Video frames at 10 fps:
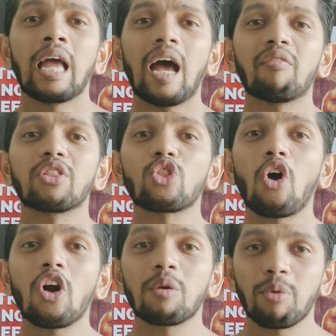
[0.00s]
Have a
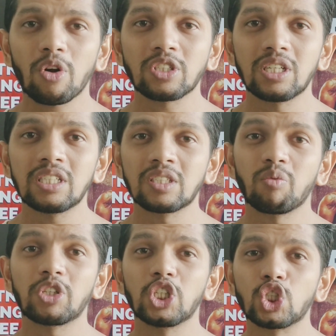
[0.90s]
thought process
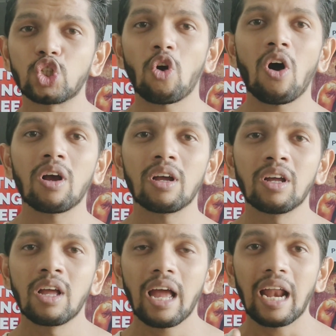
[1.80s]
which is strong
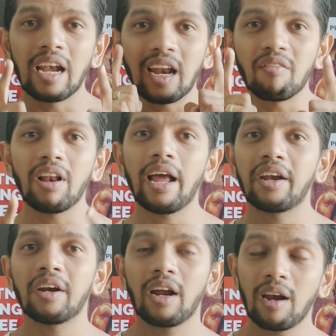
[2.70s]
and
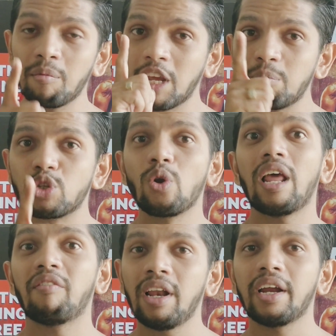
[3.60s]
level-headed and keeps you
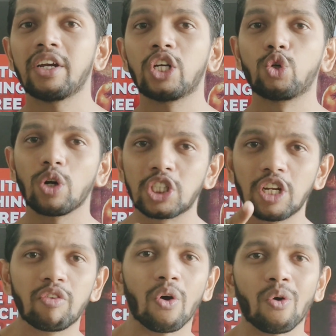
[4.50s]
level-headed to
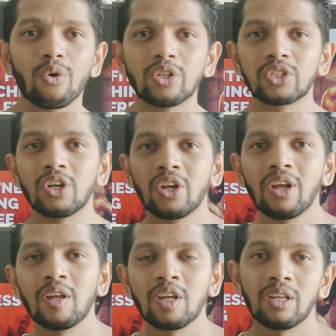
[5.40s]
achieve your goals.
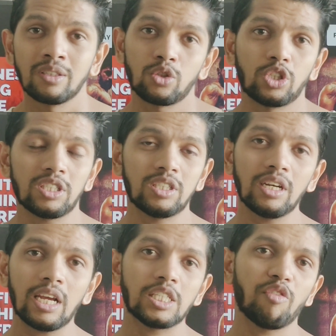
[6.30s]
So just
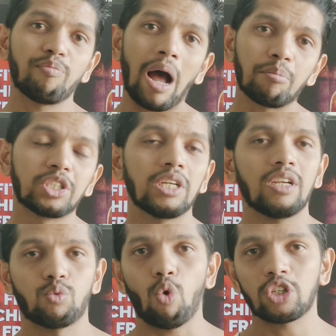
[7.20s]
in case if Babji
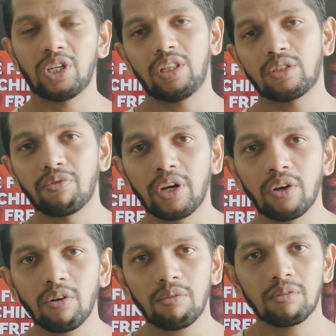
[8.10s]
is watching this
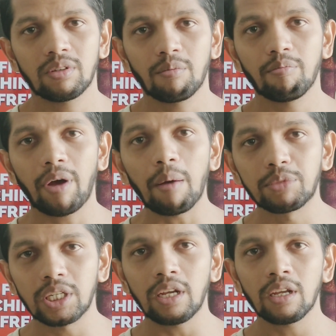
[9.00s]
video,
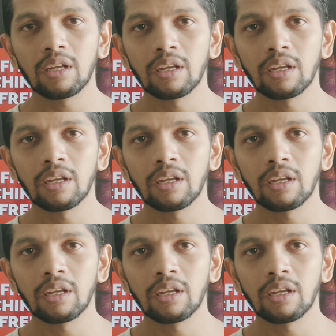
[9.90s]
Babji,